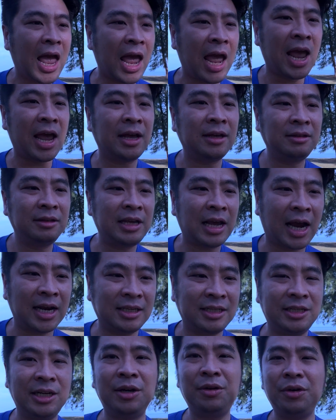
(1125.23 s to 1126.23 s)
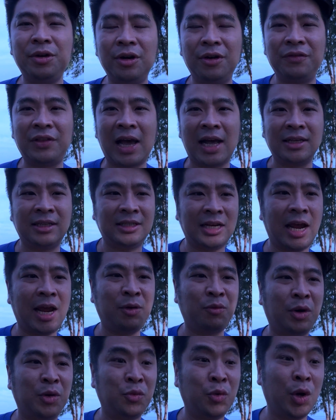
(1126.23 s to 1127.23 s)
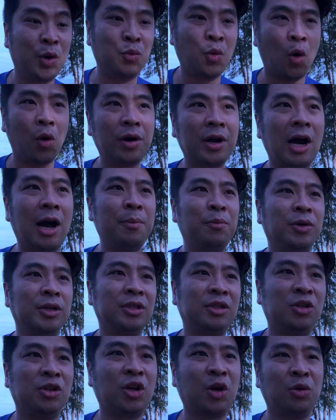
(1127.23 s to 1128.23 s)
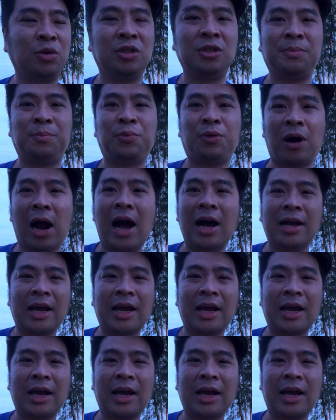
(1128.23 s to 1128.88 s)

and the itinerary of that day when we woke up was to go to Prague